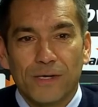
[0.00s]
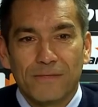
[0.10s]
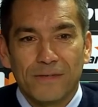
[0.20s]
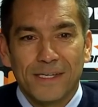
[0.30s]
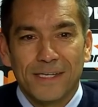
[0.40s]

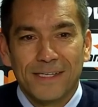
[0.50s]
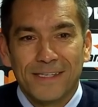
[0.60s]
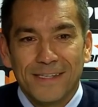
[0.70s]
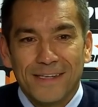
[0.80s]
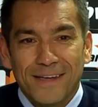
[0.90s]
of
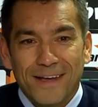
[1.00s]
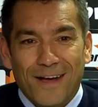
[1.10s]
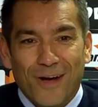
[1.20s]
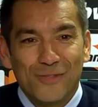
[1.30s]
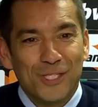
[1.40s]

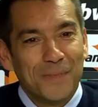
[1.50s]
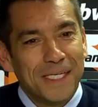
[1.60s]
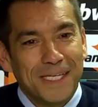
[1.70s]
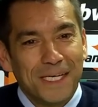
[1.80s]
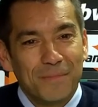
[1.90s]
Jimmy
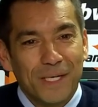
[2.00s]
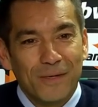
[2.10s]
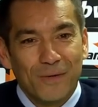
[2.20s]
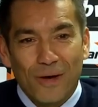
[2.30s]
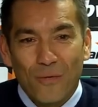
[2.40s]
the
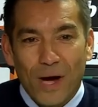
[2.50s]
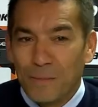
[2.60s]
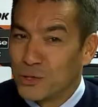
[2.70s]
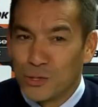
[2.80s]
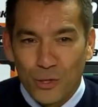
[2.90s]
Kitman, who
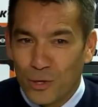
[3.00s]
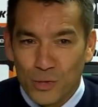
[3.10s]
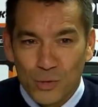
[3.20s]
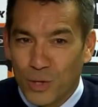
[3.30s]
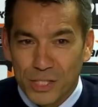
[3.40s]
I'm sure
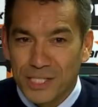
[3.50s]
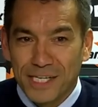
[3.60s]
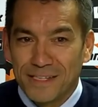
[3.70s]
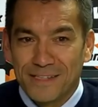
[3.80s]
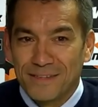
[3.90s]
was
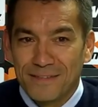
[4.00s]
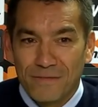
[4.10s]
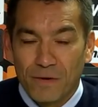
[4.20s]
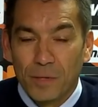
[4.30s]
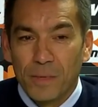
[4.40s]
watching it
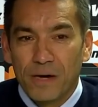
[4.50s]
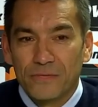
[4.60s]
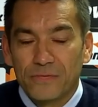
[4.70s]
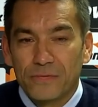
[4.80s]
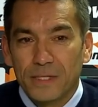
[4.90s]
from
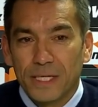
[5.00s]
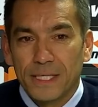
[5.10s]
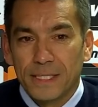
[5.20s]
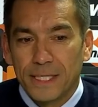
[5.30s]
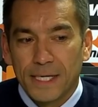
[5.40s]
above,
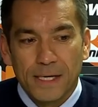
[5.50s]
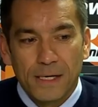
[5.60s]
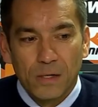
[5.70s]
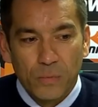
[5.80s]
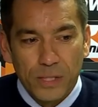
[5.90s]
and
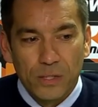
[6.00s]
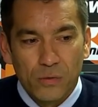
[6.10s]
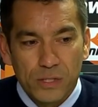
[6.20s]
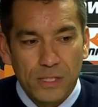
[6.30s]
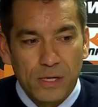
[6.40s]
we
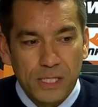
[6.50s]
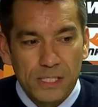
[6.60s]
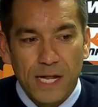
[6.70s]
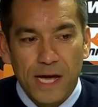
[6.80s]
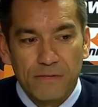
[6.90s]
toasted on
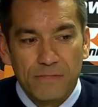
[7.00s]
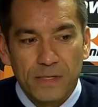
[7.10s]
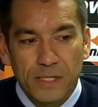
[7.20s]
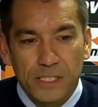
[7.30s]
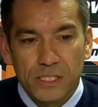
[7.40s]
his life
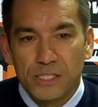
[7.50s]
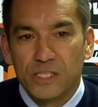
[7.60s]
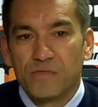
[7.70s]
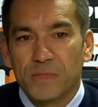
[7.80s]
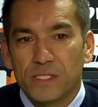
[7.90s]
and his
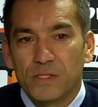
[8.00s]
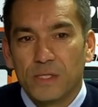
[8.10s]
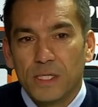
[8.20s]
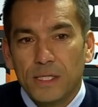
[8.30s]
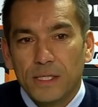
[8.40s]
achievements,
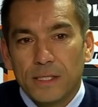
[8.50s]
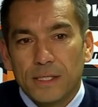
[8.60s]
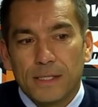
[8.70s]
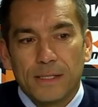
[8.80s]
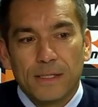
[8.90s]

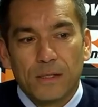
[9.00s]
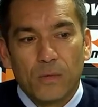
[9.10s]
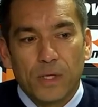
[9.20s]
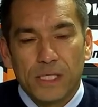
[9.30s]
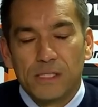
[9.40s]

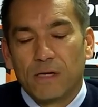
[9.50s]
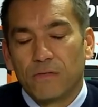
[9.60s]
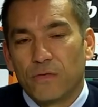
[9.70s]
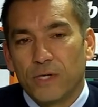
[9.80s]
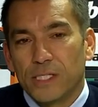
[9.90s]
what he's
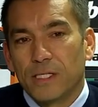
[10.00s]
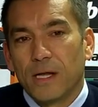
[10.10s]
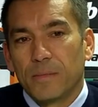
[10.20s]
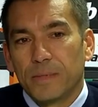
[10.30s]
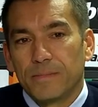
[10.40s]
done for this
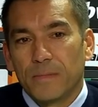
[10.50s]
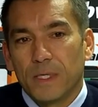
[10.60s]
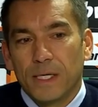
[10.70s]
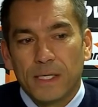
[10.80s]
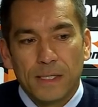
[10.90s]
club,
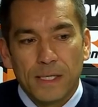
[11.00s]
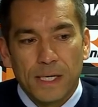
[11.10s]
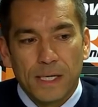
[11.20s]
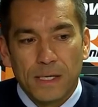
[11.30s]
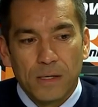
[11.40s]
and
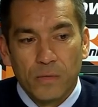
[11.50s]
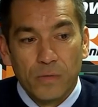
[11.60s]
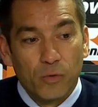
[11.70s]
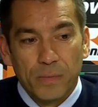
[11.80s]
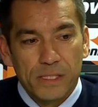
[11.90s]
we
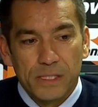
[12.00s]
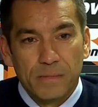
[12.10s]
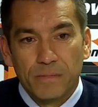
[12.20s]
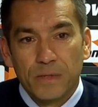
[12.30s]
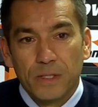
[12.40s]
will miss
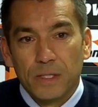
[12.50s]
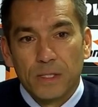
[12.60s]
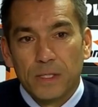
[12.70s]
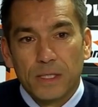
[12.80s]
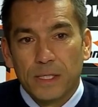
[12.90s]
him
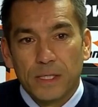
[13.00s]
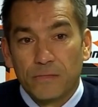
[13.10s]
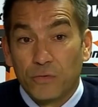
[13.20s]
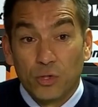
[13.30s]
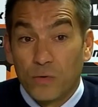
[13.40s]

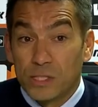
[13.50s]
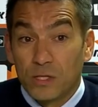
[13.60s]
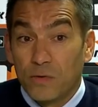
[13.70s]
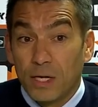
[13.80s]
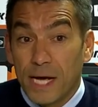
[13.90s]
for the rest
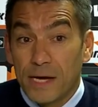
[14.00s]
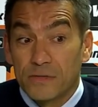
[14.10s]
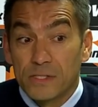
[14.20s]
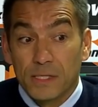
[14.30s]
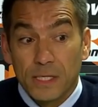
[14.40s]
of our
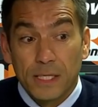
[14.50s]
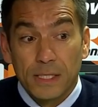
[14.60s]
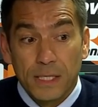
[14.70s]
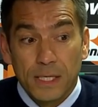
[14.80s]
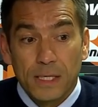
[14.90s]
lives. And